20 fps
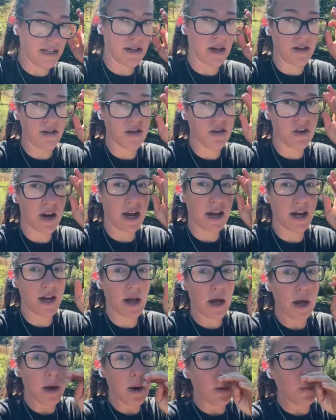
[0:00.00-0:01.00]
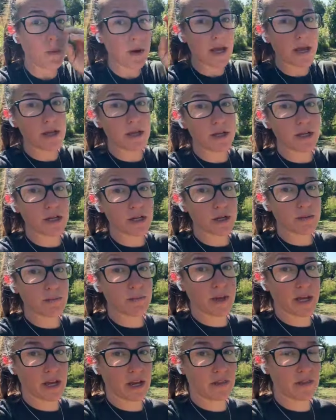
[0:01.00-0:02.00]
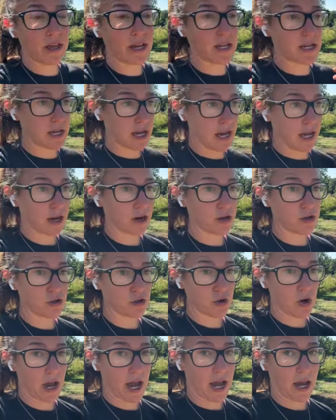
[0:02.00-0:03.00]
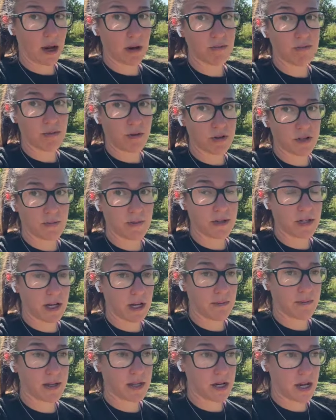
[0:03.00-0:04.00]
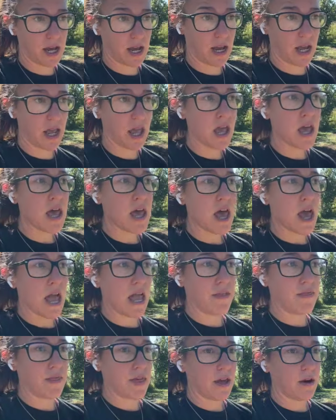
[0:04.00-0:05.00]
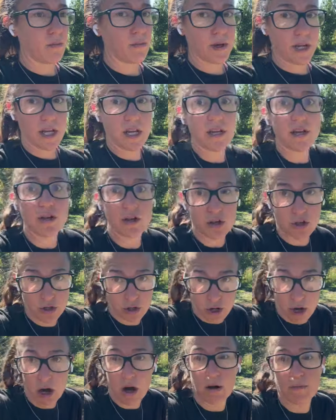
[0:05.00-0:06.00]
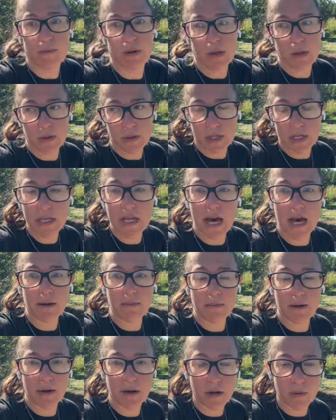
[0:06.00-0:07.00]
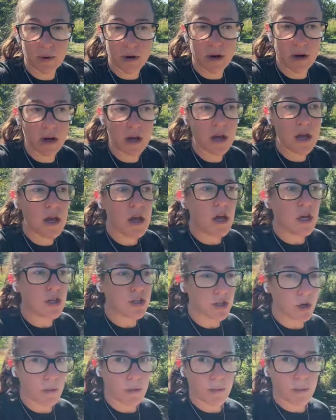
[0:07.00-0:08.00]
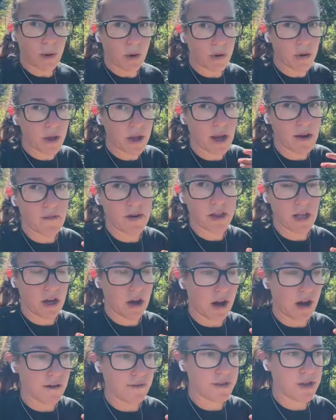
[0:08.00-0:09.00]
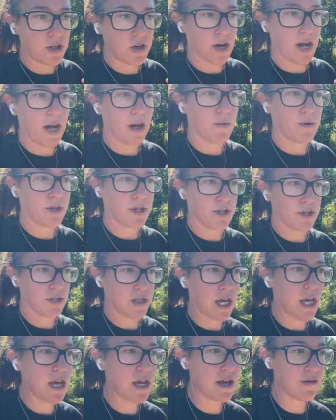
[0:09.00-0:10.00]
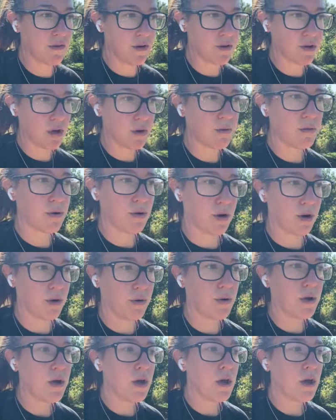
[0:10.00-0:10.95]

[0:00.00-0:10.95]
on the track, we pick the entire track multiple times a day, and then we compost that manure. So we're pulling everything off the track, which is, if you don't know,